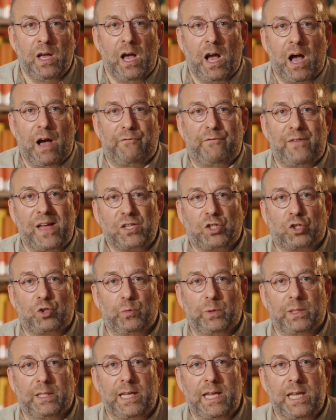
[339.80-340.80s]

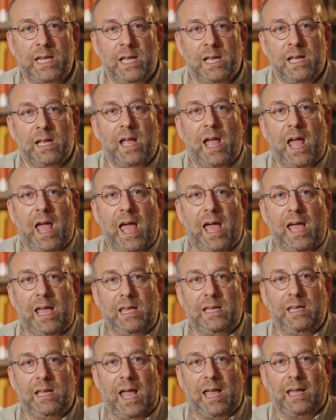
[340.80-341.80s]
Eventually,
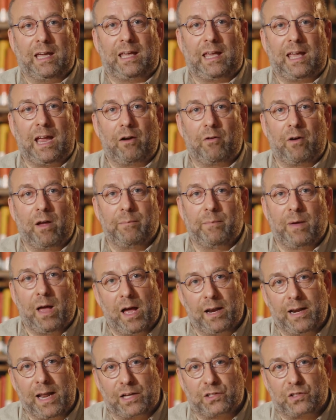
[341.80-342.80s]
a cherem,
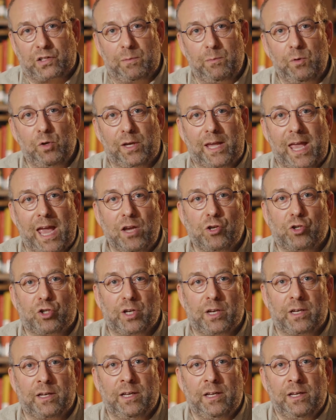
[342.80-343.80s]
an
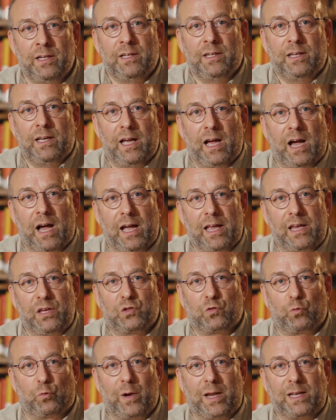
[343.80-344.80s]
excommunication,
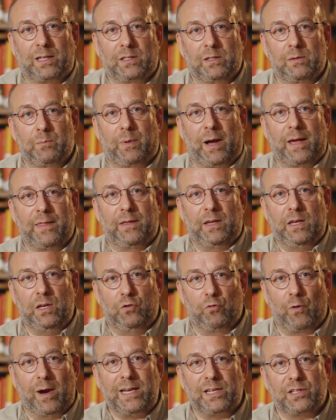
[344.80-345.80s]
is written by the
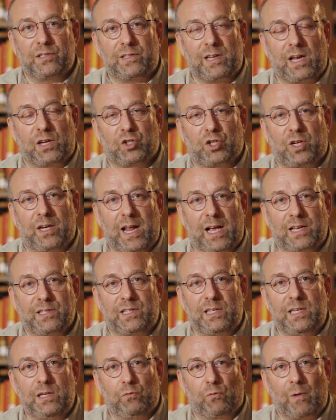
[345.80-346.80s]
greatest
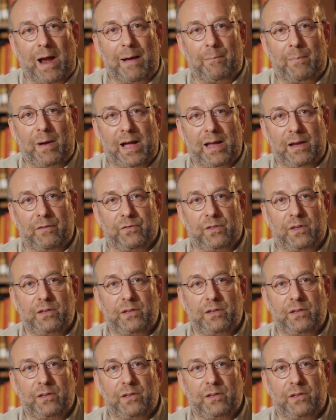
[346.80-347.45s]
Ashkenazi rabbi of the